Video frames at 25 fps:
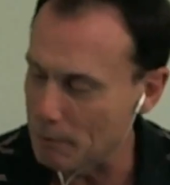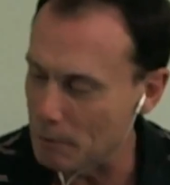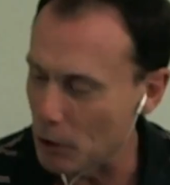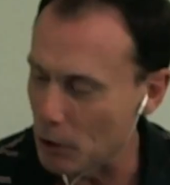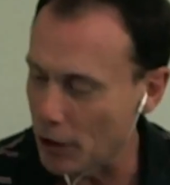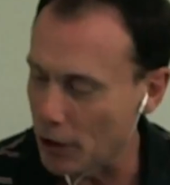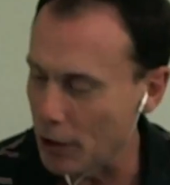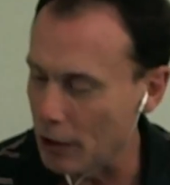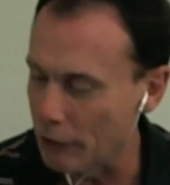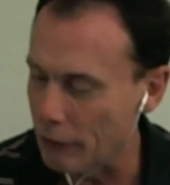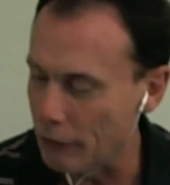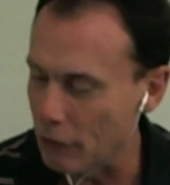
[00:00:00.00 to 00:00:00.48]

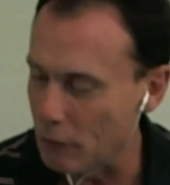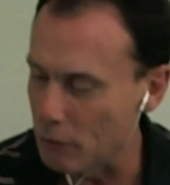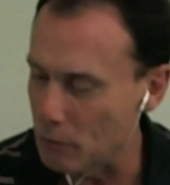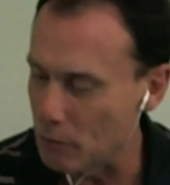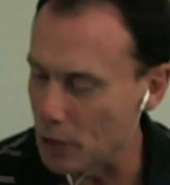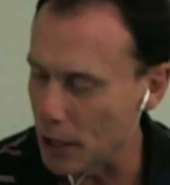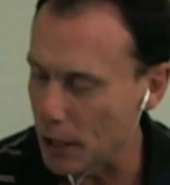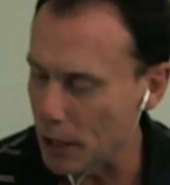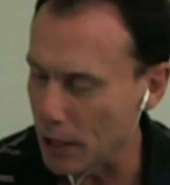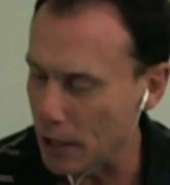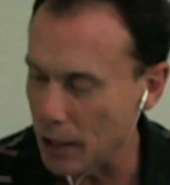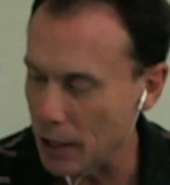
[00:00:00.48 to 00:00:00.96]
marketing for
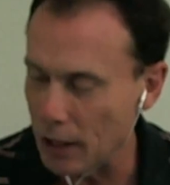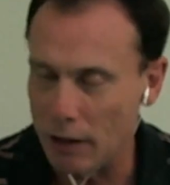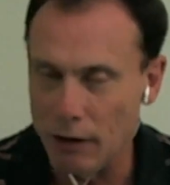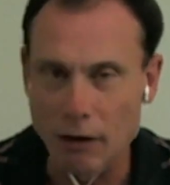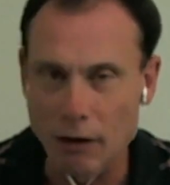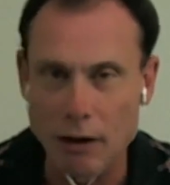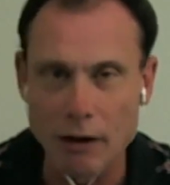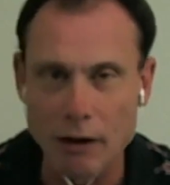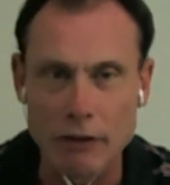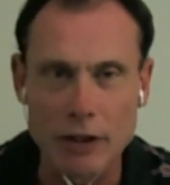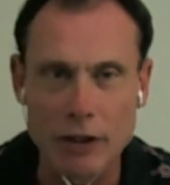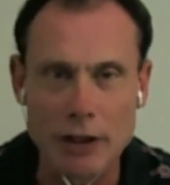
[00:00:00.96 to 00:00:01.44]
money. I
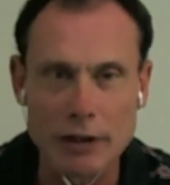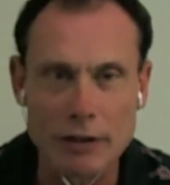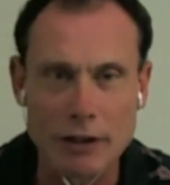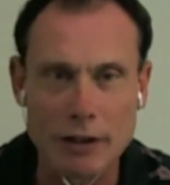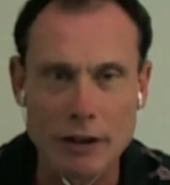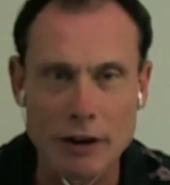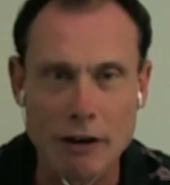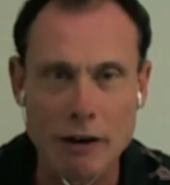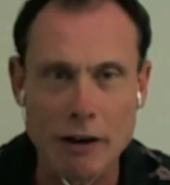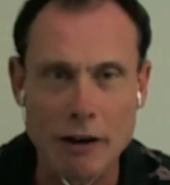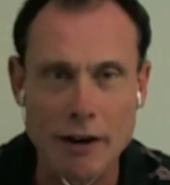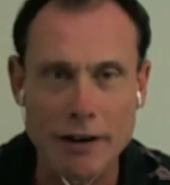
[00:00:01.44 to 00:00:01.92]
love it.
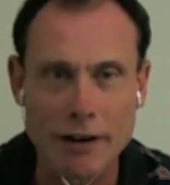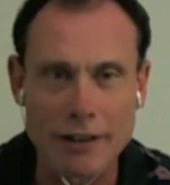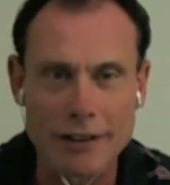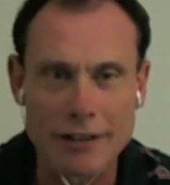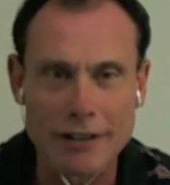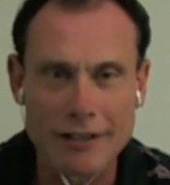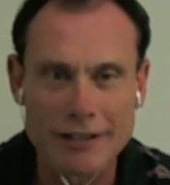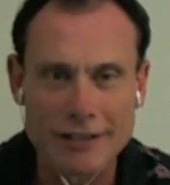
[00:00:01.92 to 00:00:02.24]
All right.